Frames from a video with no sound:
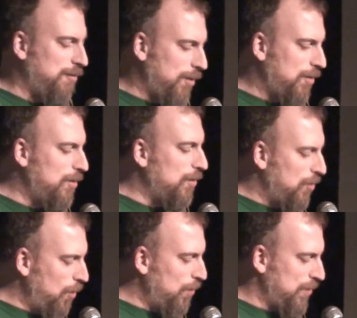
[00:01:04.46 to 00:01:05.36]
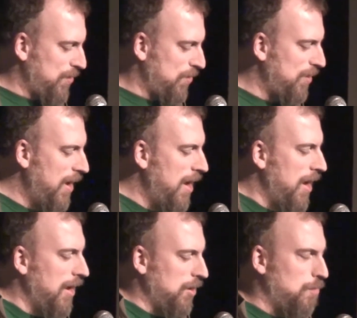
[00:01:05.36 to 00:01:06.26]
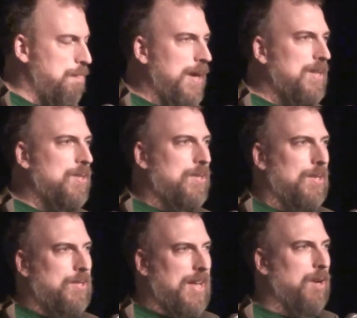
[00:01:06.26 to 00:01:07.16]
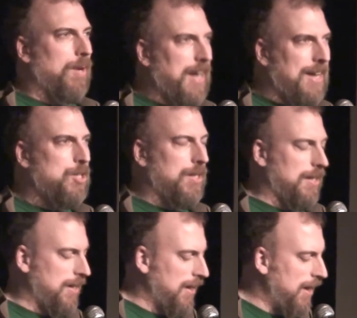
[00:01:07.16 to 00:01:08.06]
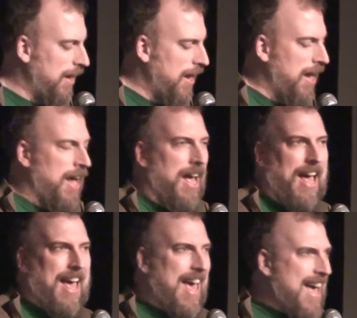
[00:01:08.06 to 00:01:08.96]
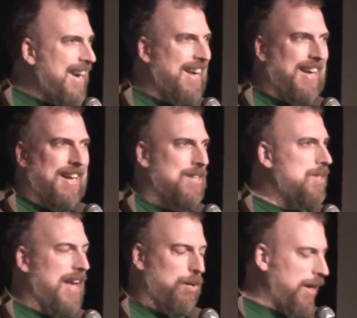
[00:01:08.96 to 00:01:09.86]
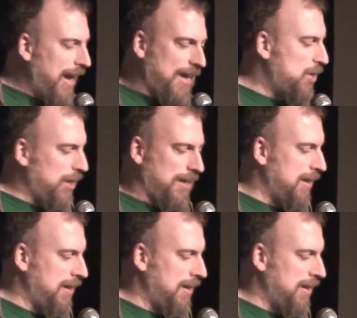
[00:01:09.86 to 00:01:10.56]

to further your goals. You miss segregation. Any segregation.